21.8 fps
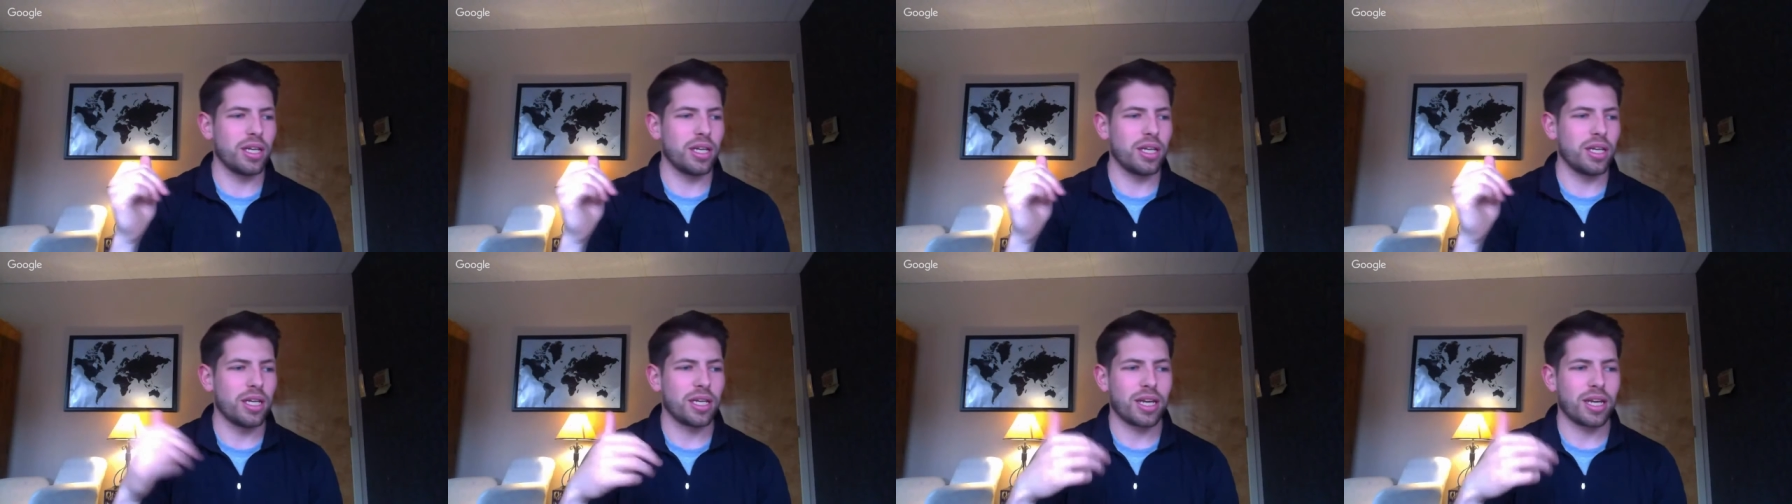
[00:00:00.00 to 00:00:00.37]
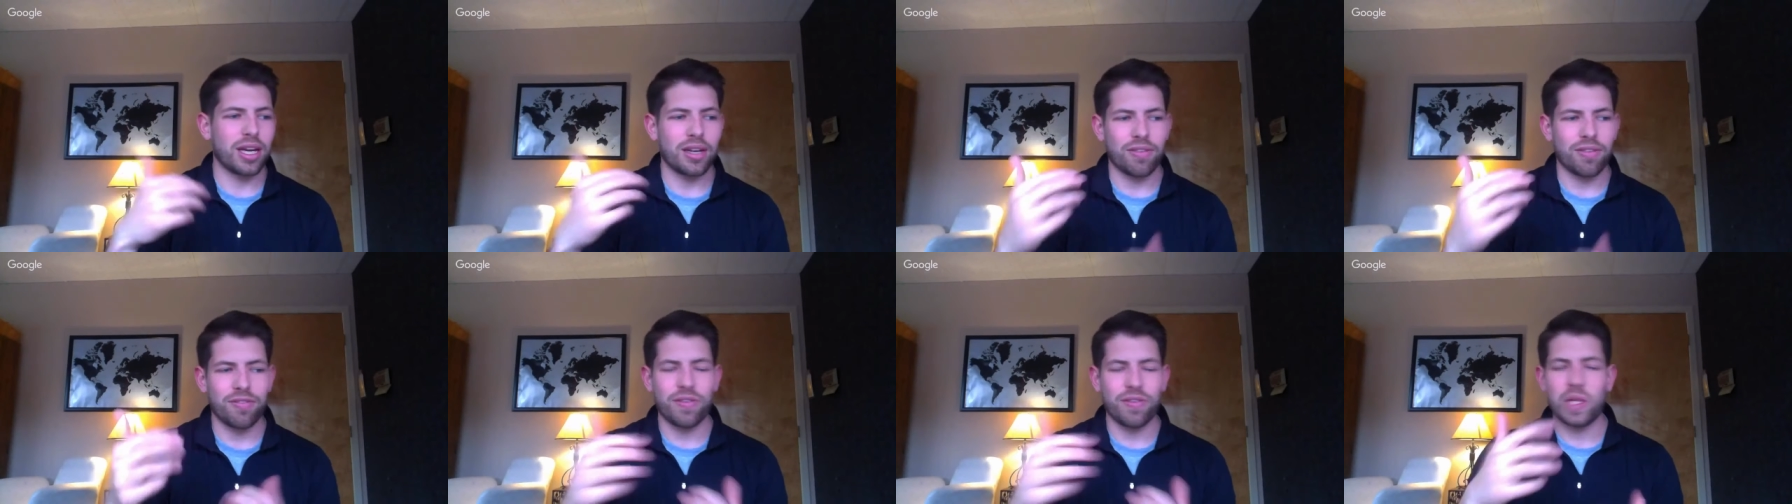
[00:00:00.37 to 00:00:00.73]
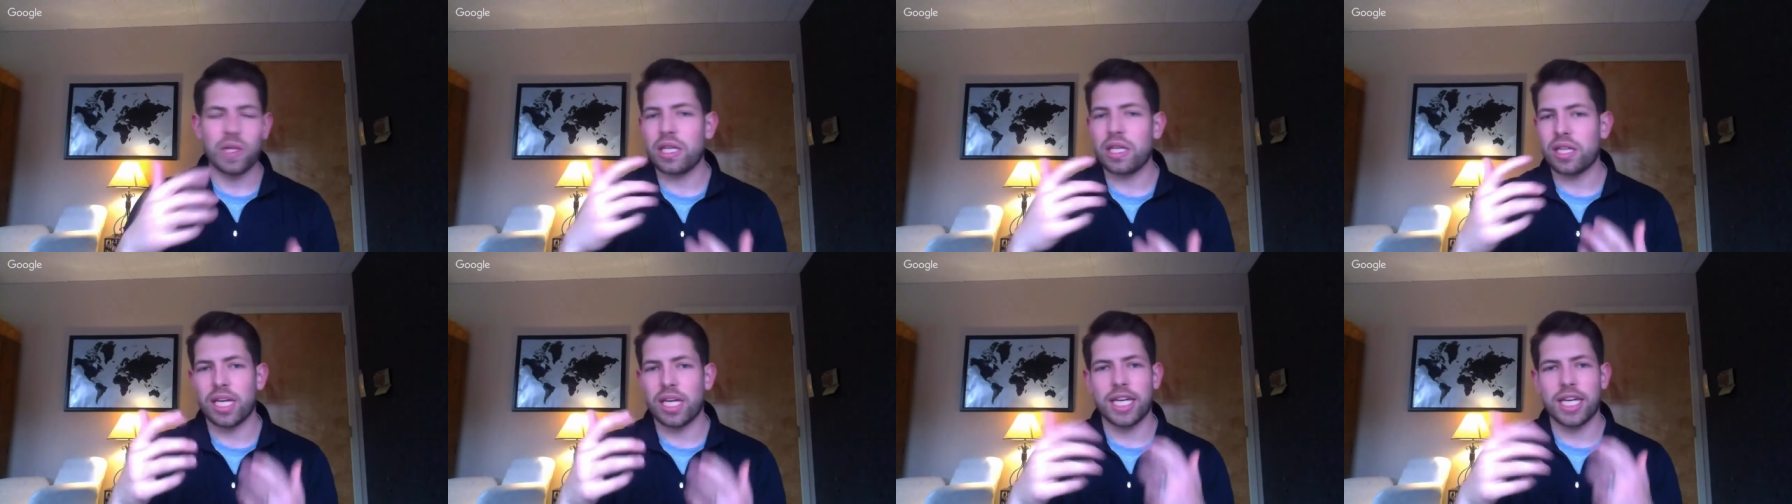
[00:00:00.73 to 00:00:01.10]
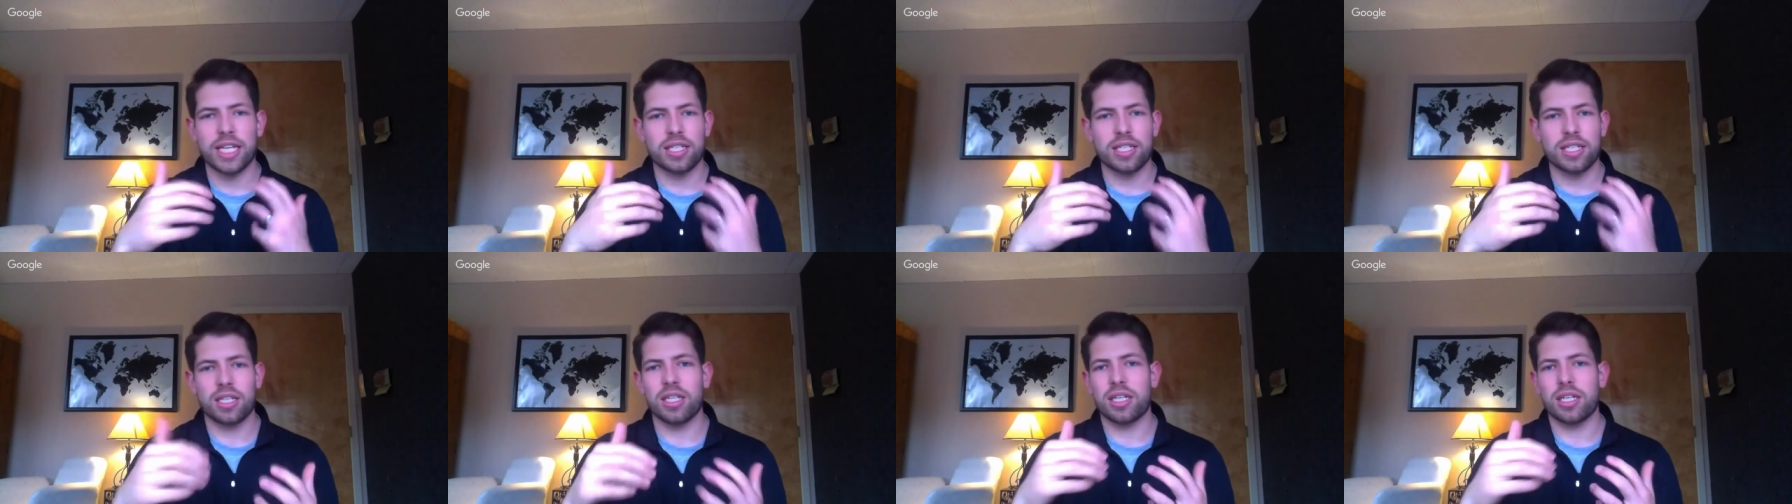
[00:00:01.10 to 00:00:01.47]
kind of feeling like
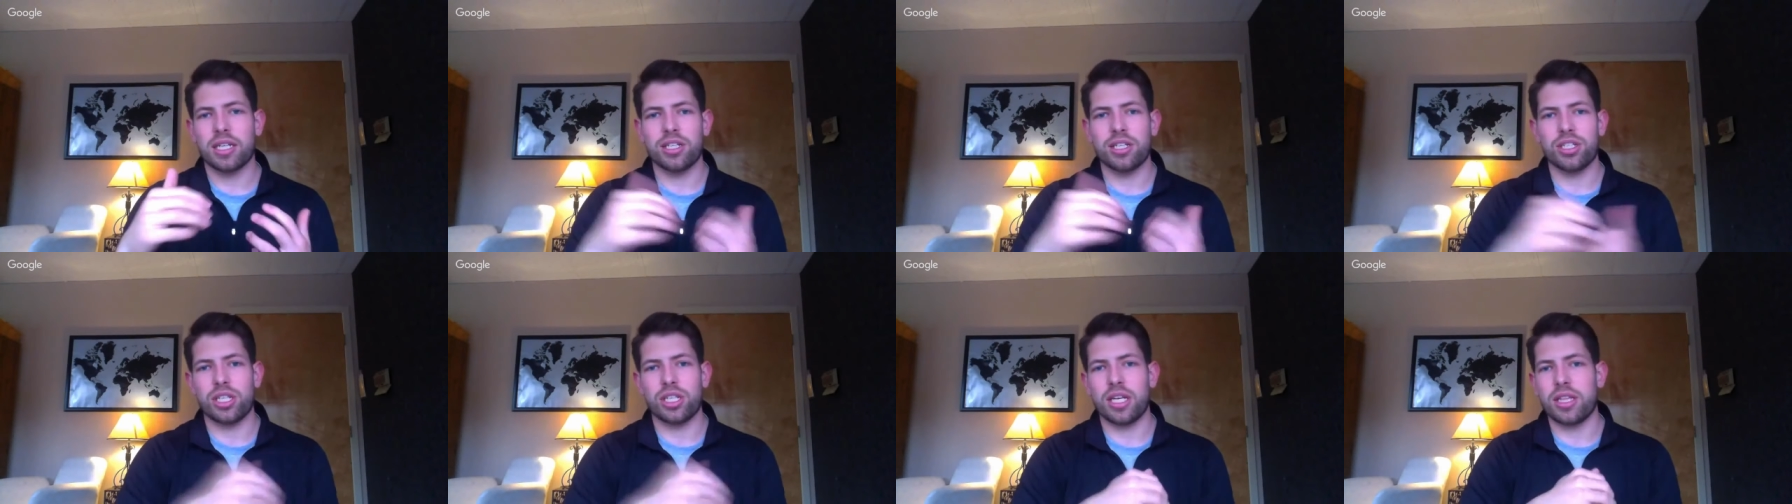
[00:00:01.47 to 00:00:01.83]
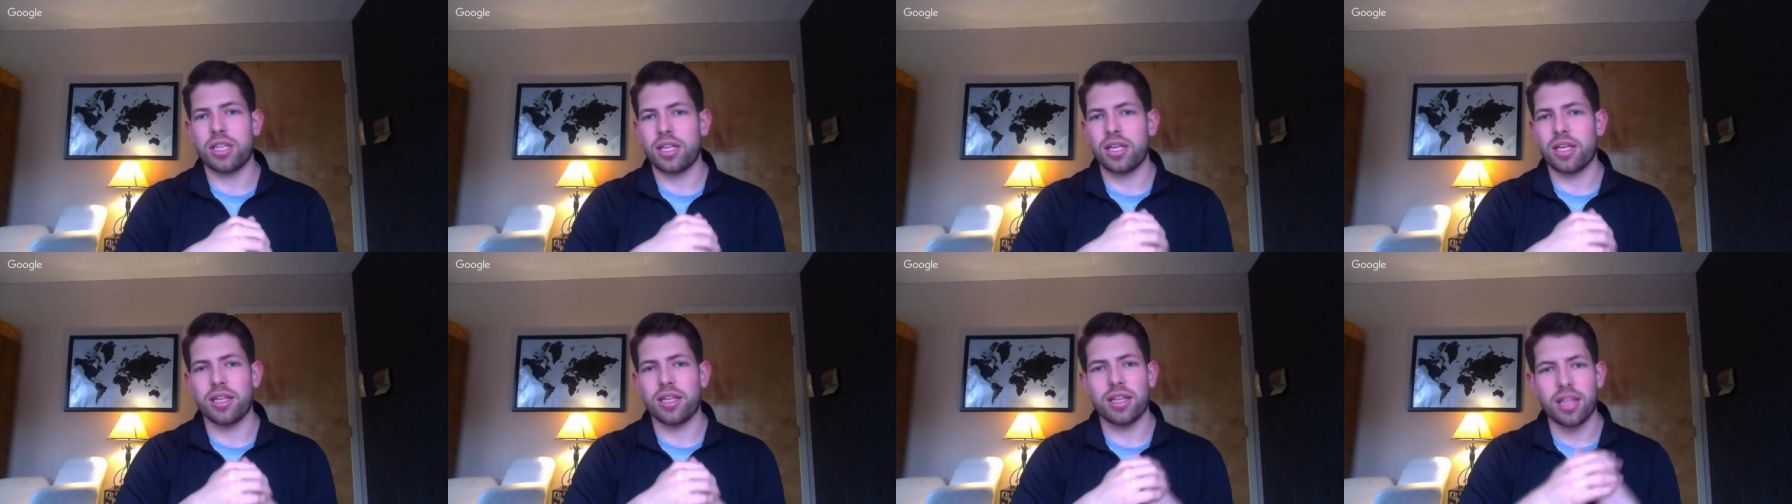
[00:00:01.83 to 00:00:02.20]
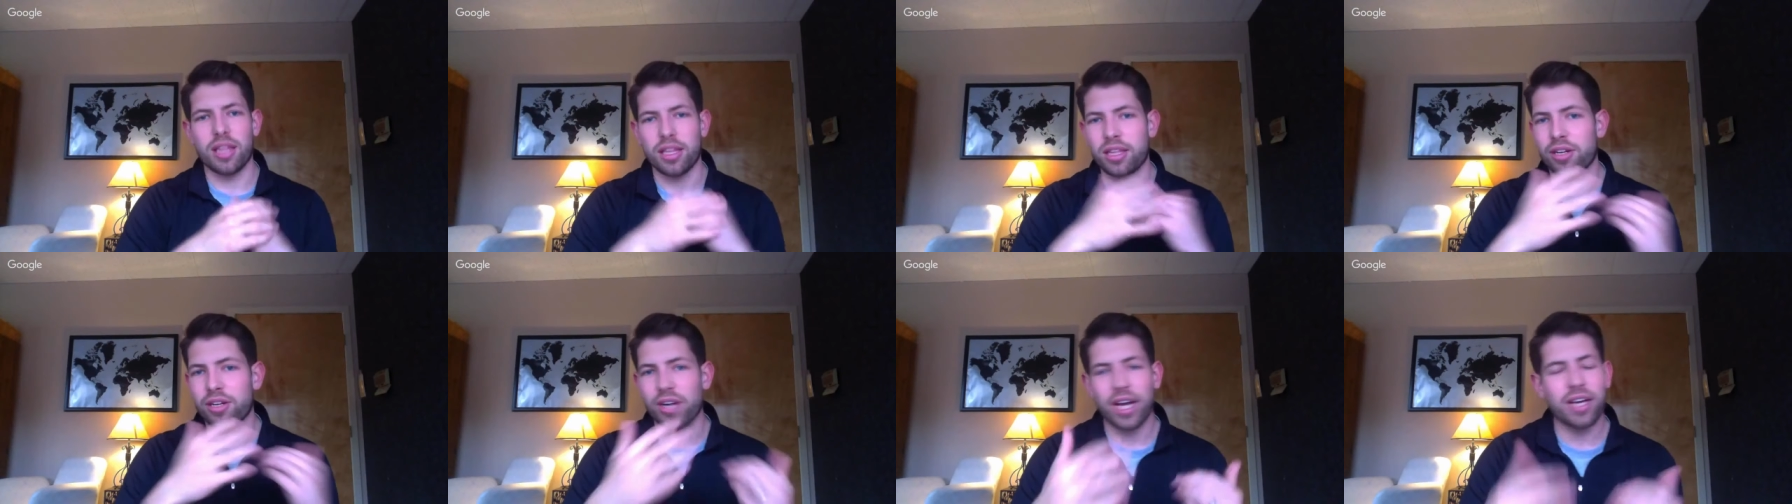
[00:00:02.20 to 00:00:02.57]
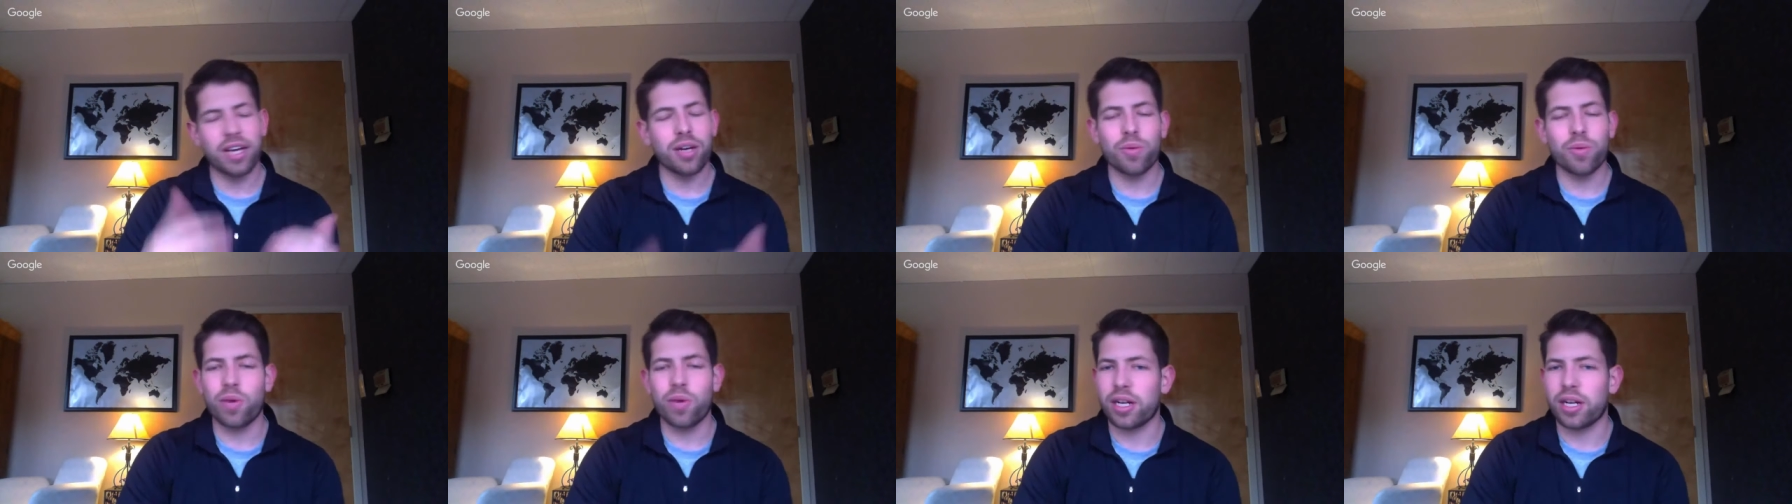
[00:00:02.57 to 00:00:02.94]
it's cliquish, and they're not going to
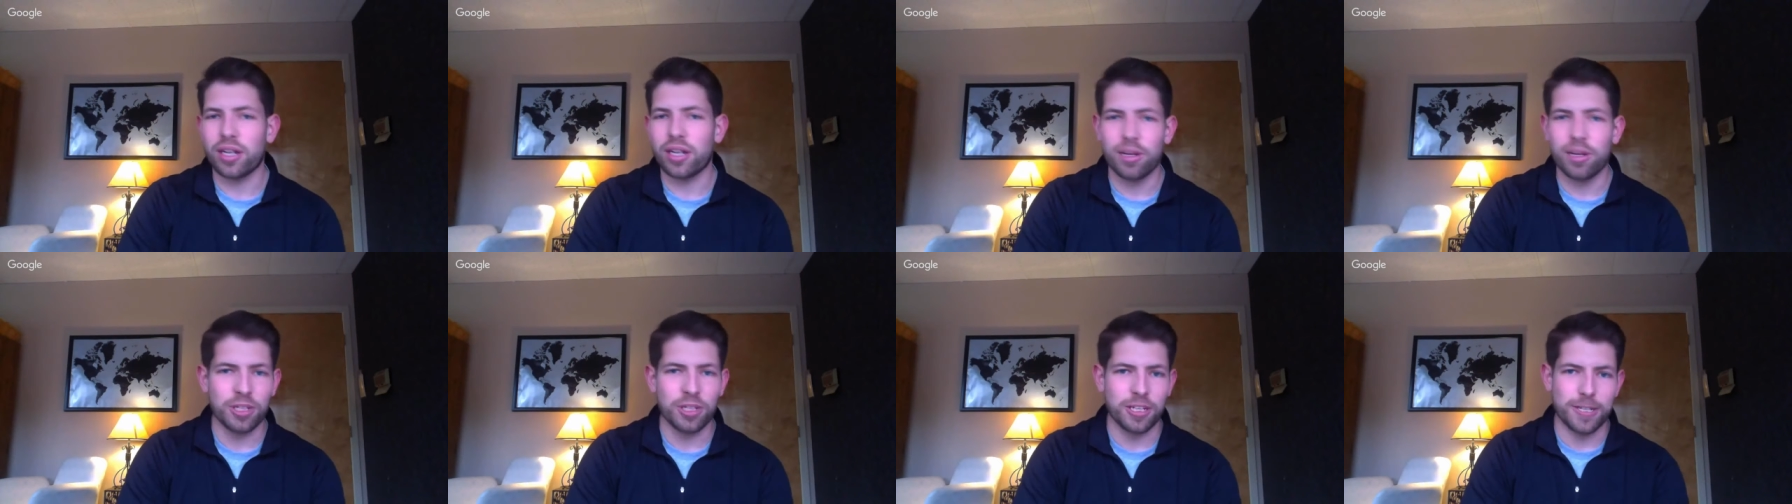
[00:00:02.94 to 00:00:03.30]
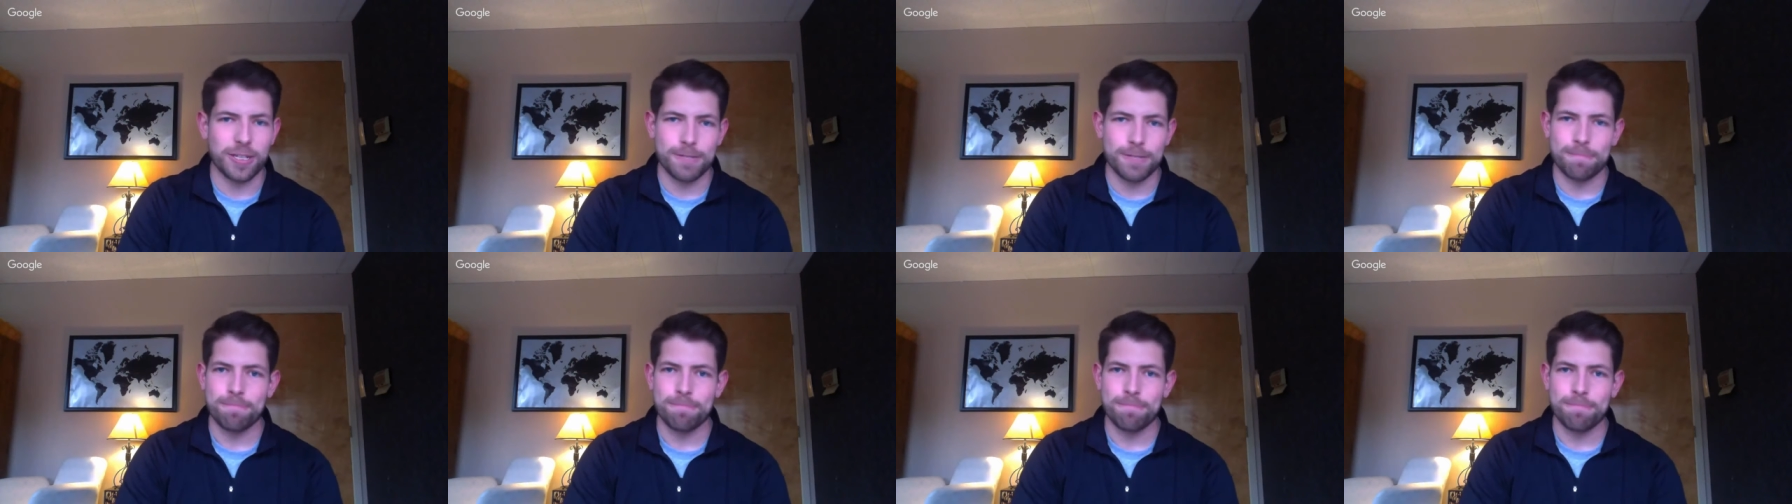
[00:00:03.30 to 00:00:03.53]
want to come again.